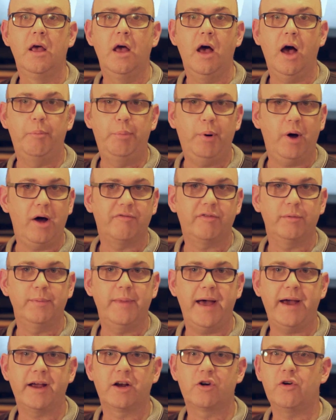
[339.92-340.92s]
Apart from
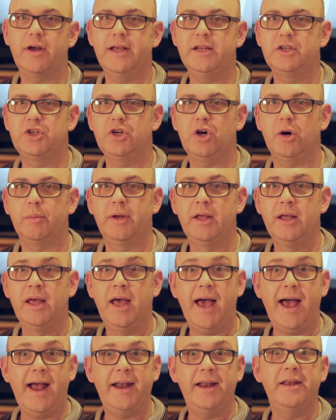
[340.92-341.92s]
that, great job,
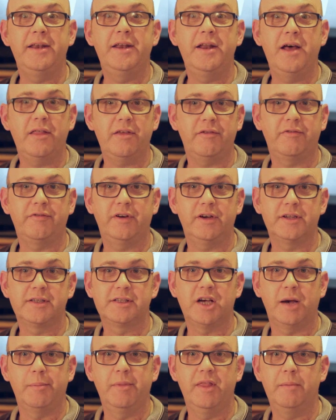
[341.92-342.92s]
and another first
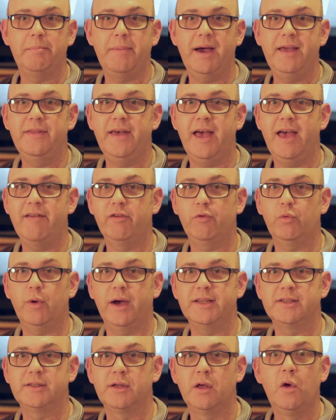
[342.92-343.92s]
timer that made the
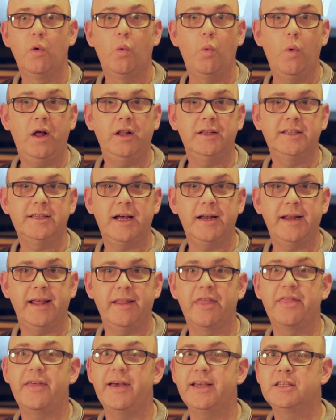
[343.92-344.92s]
heavyweights. Well done
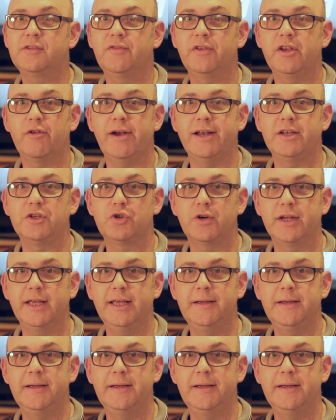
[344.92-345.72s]
and thanks for your entry.